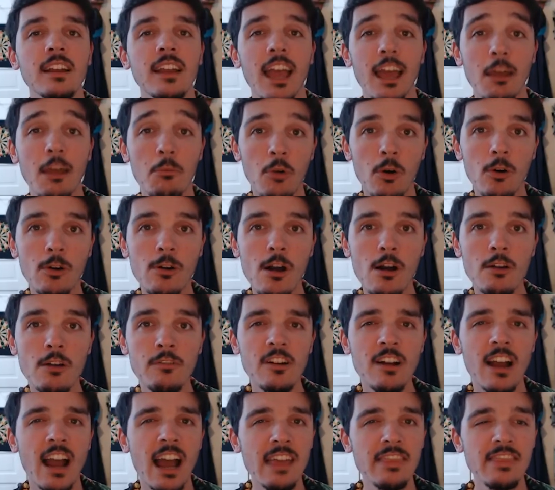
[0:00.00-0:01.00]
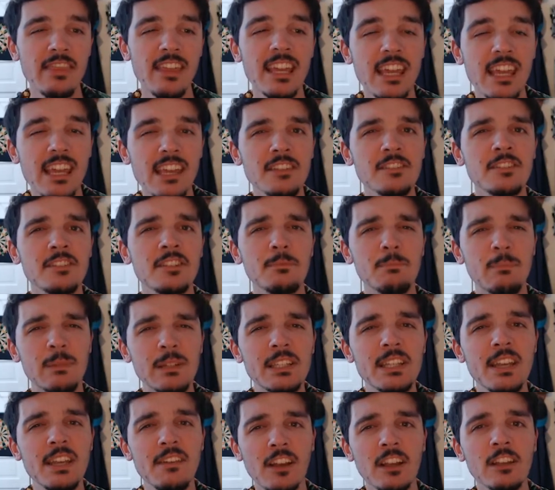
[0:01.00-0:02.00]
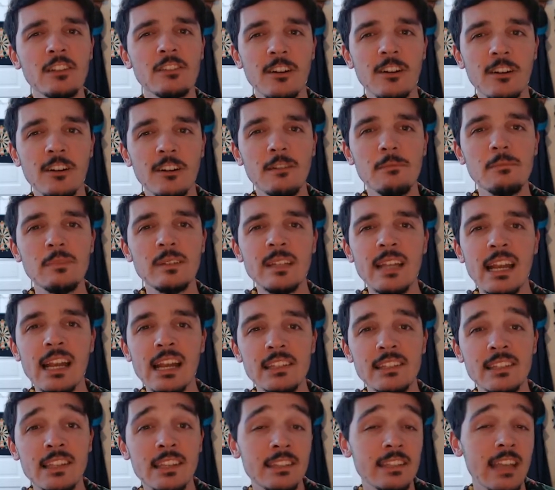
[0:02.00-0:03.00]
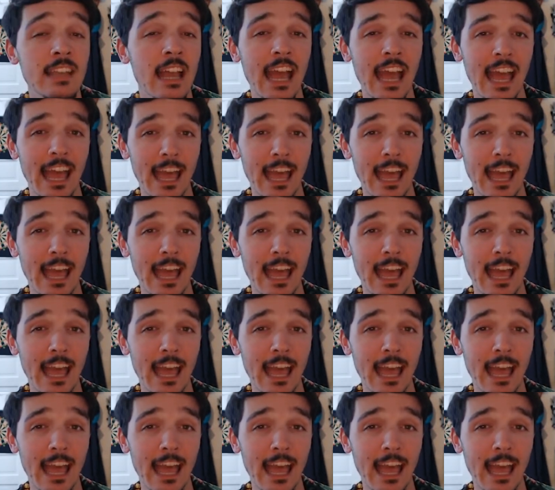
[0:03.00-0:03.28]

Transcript: And moreover, I think his specific circumstances